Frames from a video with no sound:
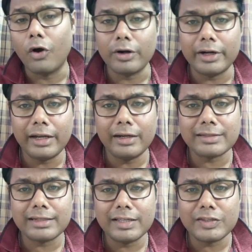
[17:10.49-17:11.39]
already
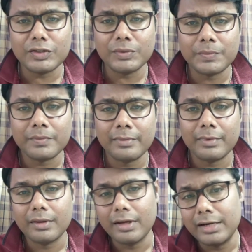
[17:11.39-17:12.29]
discussed.
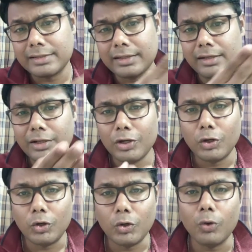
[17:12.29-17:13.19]
It's a
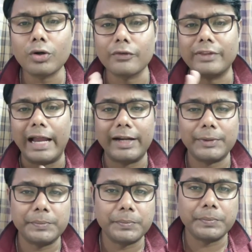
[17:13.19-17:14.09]
note of that.